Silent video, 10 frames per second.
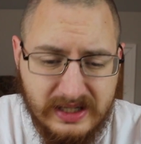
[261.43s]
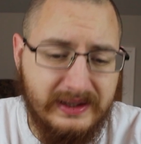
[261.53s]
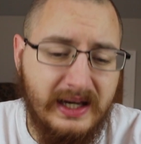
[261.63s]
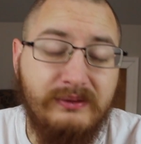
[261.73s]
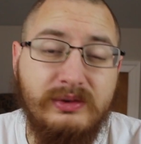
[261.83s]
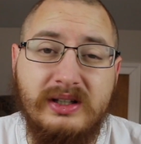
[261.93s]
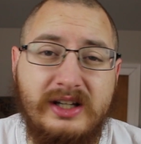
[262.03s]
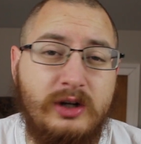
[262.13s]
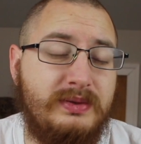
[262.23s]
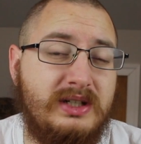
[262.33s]
And that
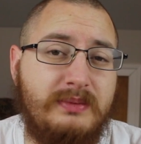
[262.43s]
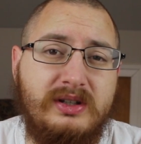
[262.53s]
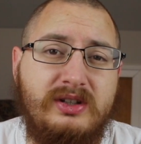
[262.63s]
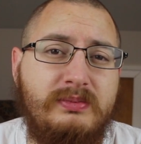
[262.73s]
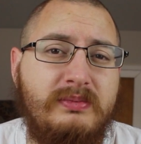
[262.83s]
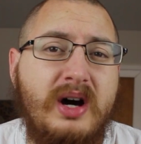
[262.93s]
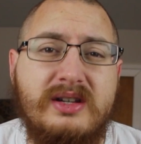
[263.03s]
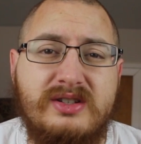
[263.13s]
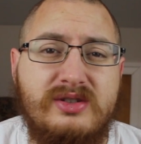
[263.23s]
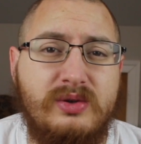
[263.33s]
really opened up a
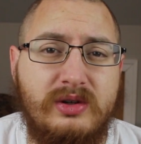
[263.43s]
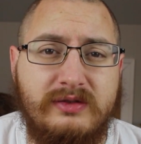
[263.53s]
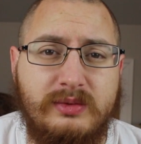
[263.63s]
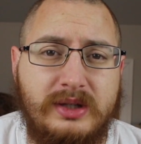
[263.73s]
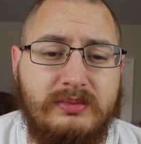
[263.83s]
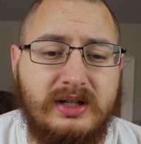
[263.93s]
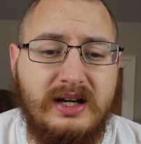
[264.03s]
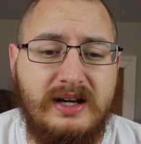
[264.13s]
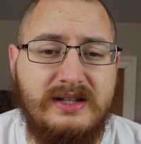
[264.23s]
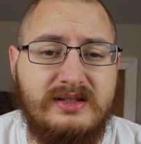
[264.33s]
humongous door for me
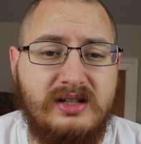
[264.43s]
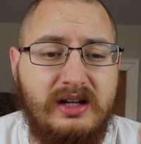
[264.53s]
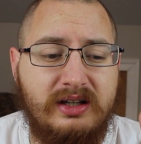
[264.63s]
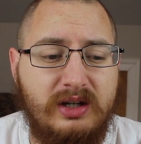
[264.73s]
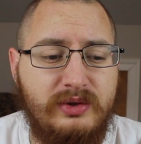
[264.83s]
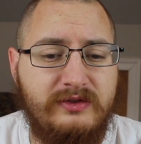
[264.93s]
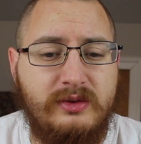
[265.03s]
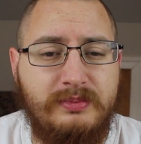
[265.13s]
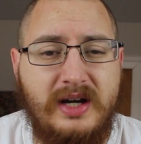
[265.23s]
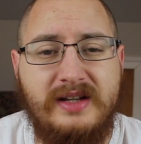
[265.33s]
because uh, going
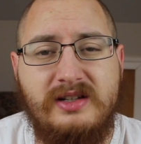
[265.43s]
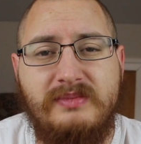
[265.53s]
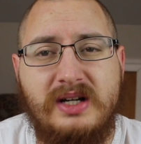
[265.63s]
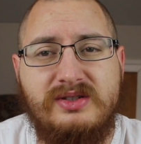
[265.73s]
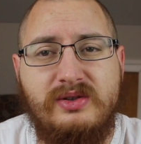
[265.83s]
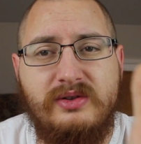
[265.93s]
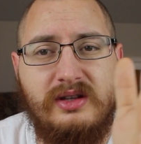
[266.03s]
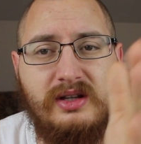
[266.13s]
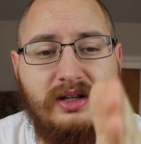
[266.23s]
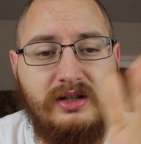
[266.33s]
from Mind and
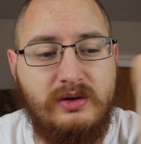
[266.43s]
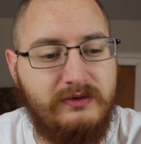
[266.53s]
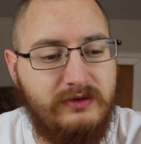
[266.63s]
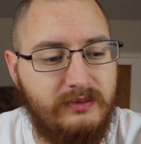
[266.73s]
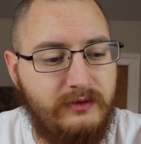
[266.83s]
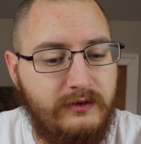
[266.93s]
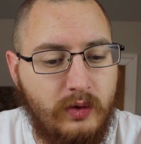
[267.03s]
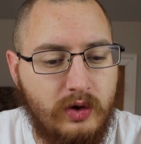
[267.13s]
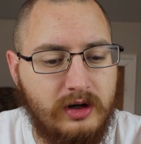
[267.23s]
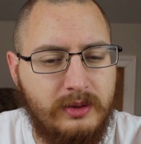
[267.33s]
Muscle, uh, going from
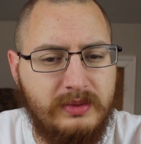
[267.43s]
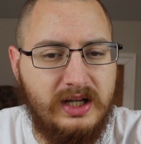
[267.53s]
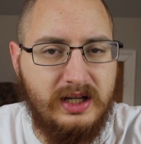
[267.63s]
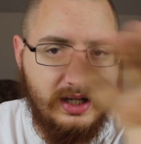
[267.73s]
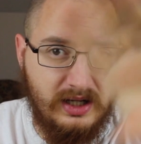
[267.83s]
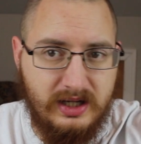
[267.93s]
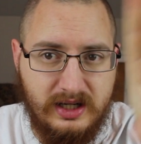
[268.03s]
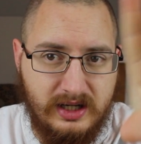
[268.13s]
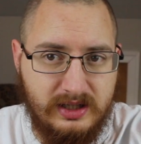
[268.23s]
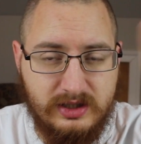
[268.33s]
form,
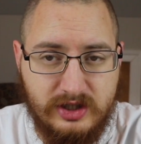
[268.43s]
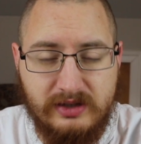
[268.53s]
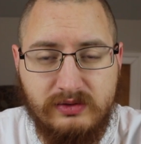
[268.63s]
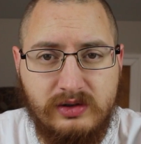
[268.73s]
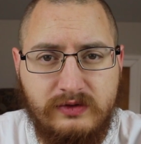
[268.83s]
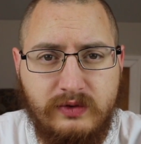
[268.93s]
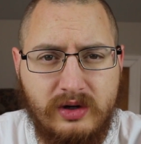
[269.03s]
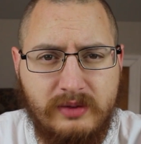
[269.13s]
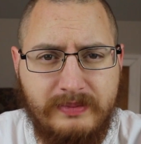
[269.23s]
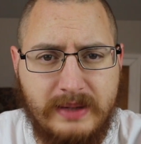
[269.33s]
uh, general
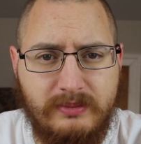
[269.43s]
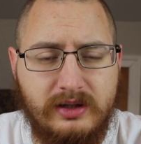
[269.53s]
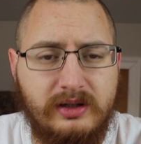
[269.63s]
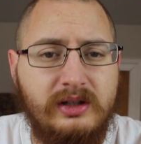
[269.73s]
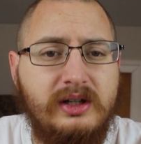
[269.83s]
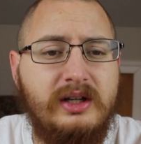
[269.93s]
forum member,